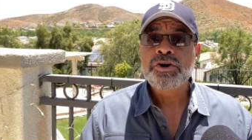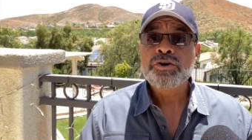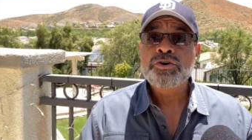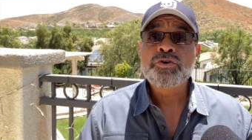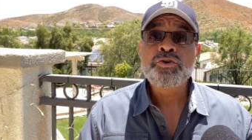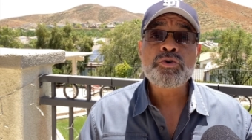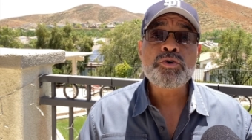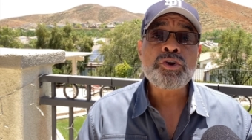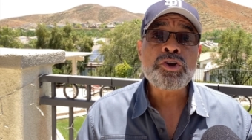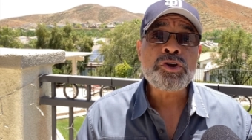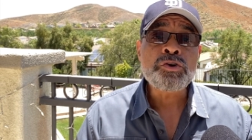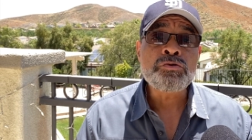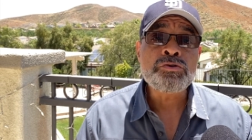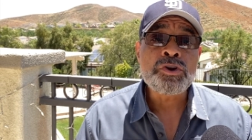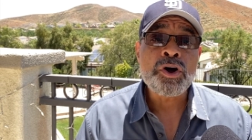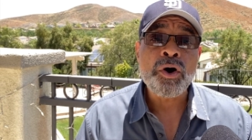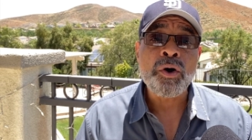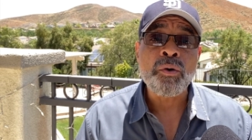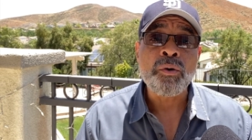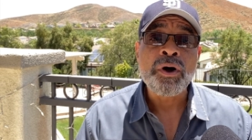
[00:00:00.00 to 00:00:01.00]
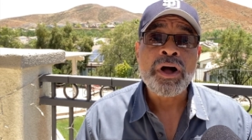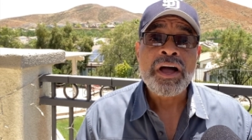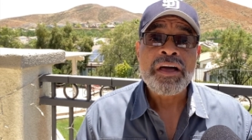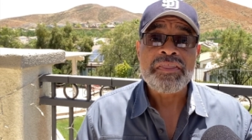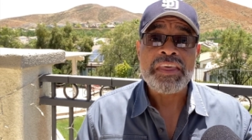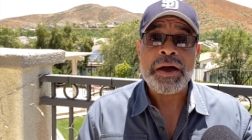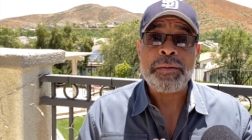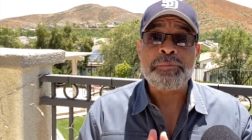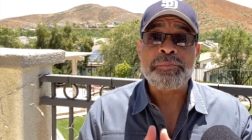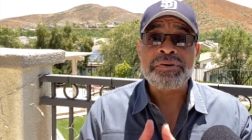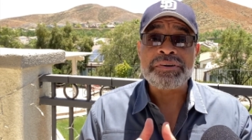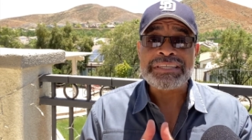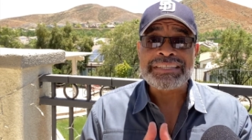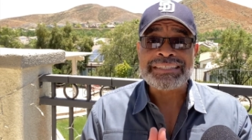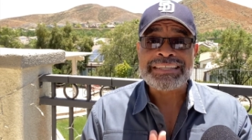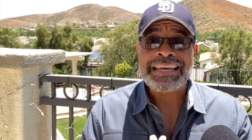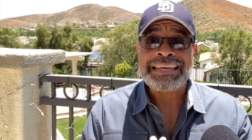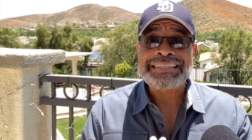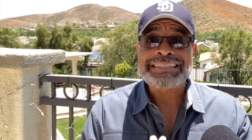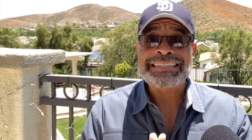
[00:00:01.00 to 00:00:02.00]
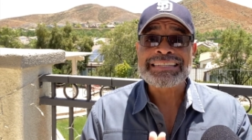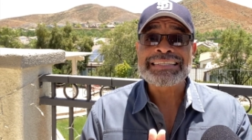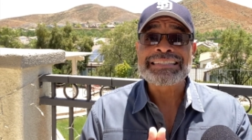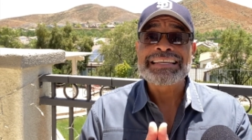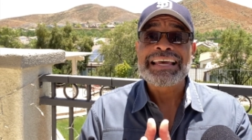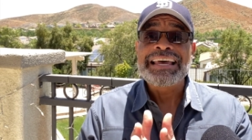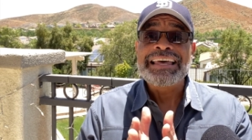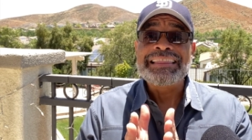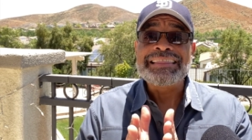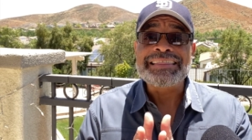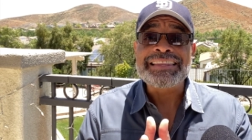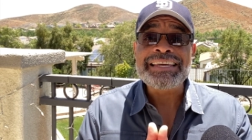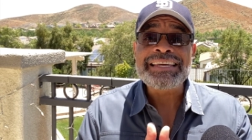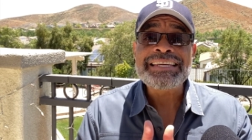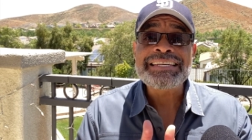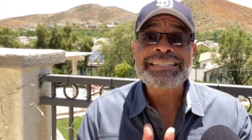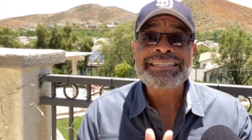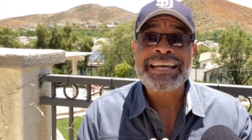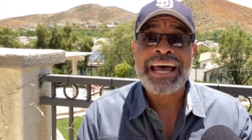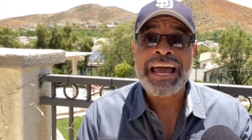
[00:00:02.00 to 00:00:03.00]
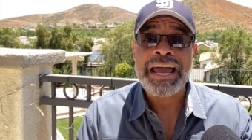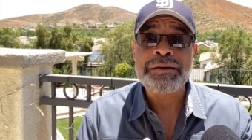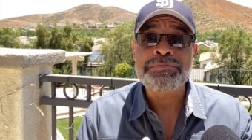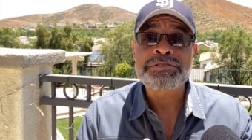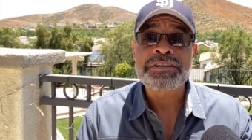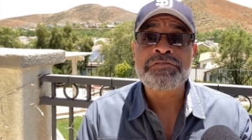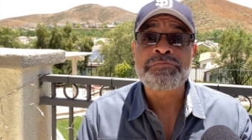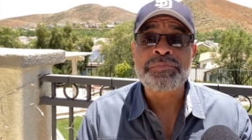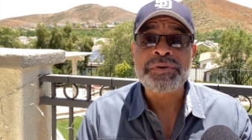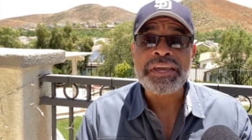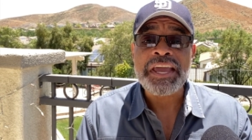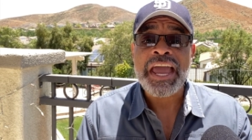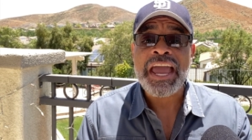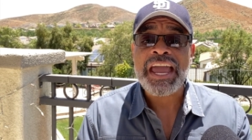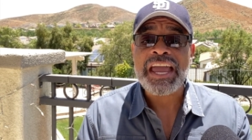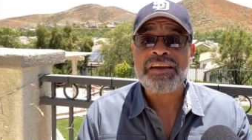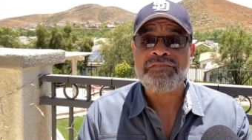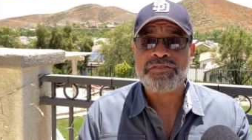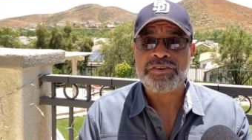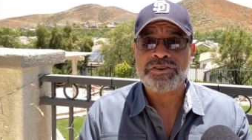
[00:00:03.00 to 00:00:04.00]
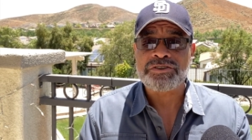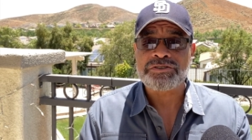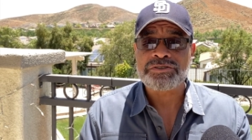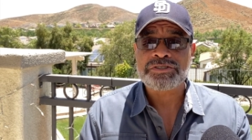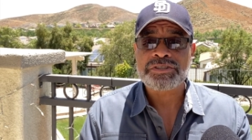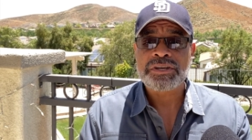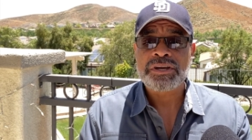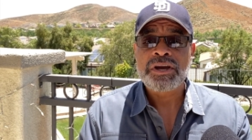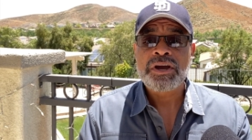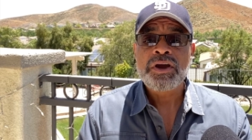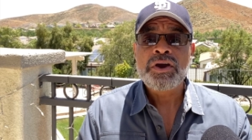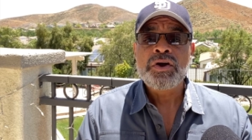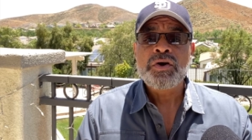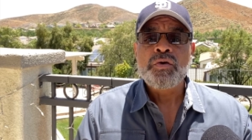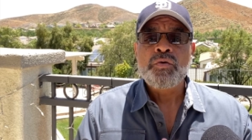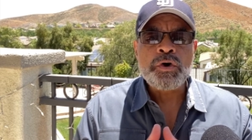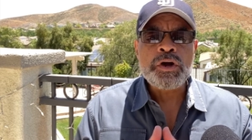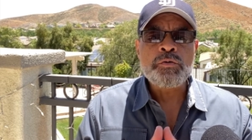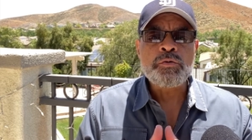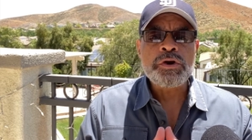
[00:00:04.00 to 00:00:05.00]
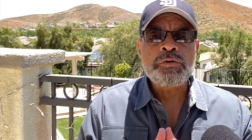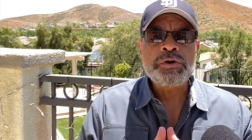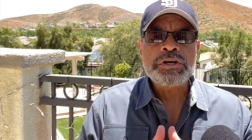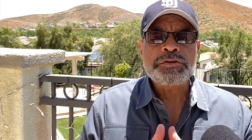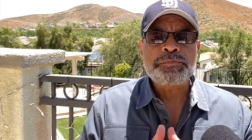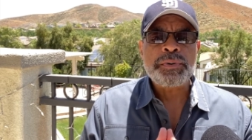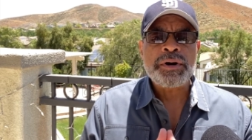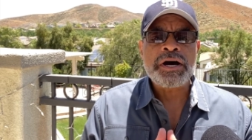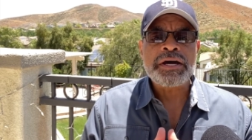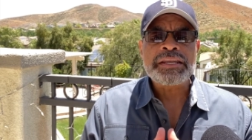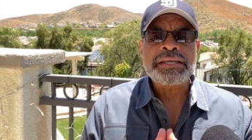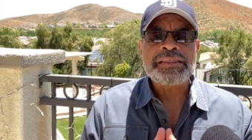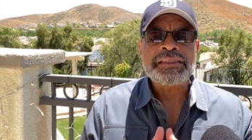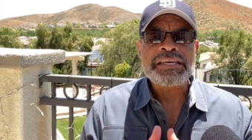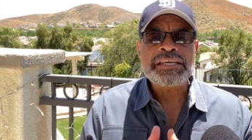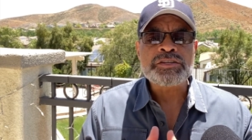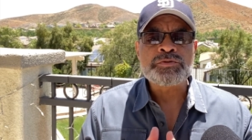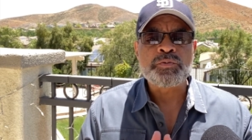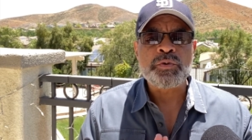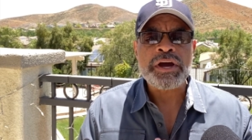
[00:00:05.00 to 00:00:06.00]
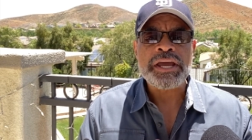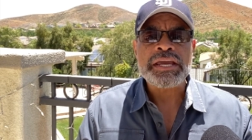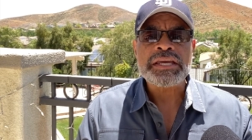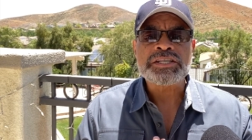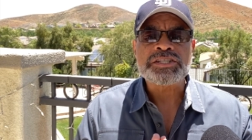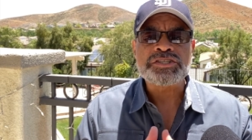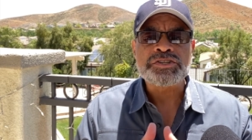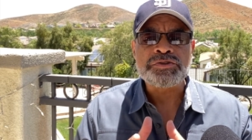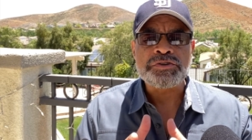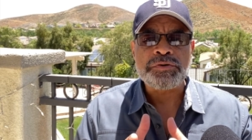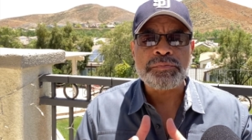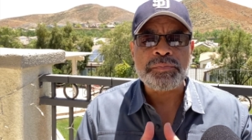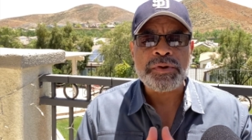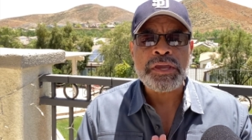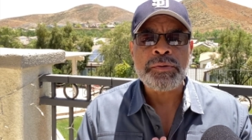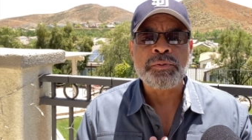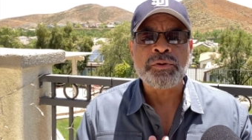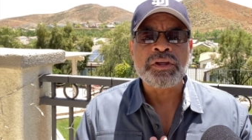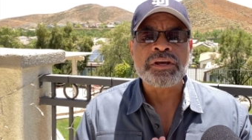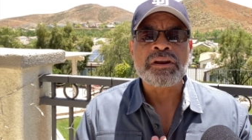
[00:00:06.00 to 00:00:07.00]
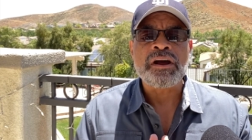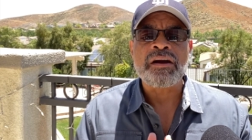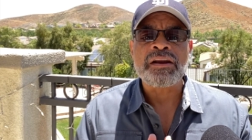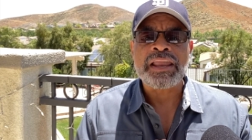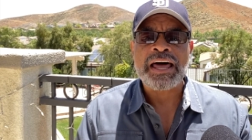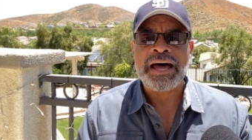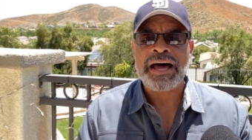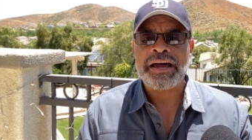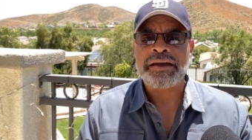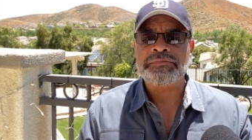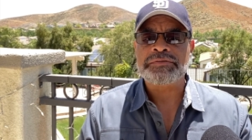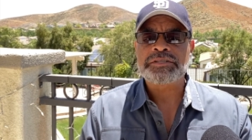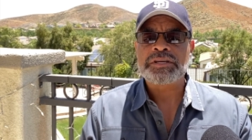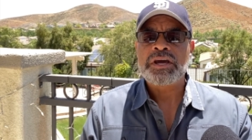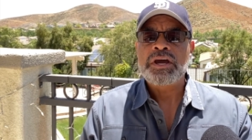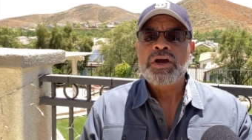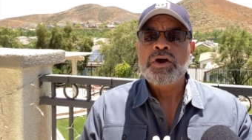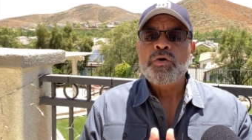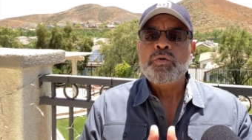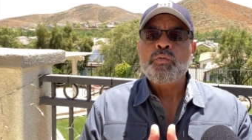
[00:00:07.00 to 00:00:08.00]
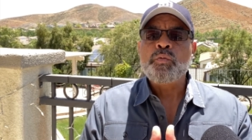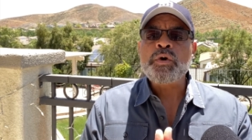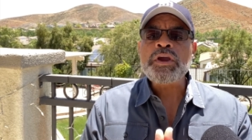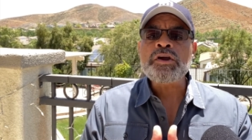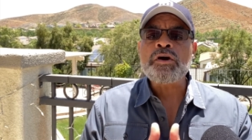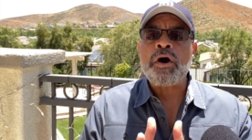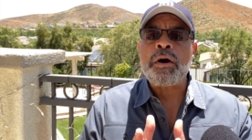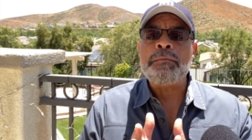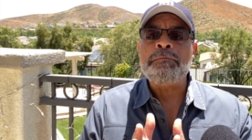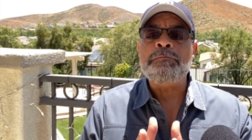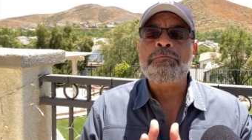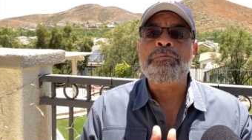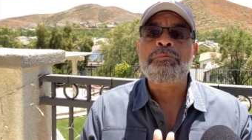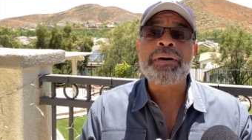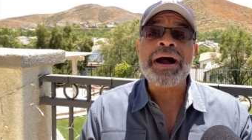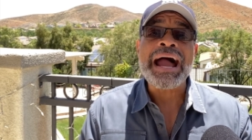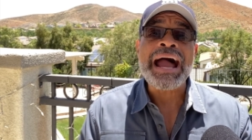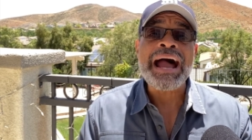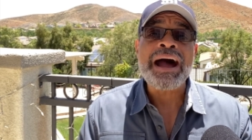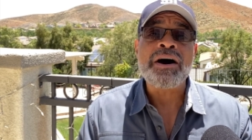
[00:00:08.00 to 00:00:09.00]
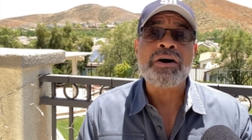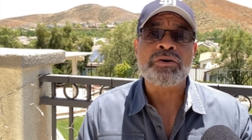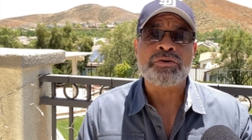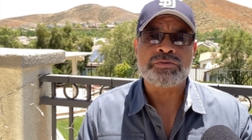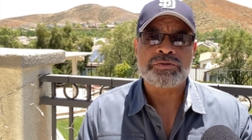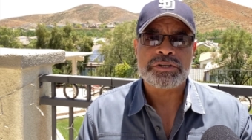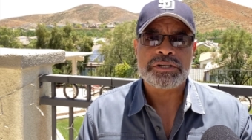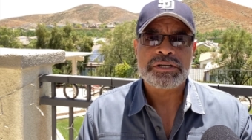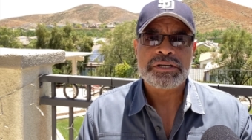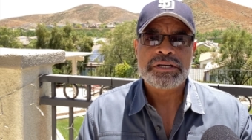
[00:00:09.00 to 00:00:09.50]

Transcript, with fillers: Who do you know that possesses these types of behaviors? When we respond in these ways to the people in our lives, we are bound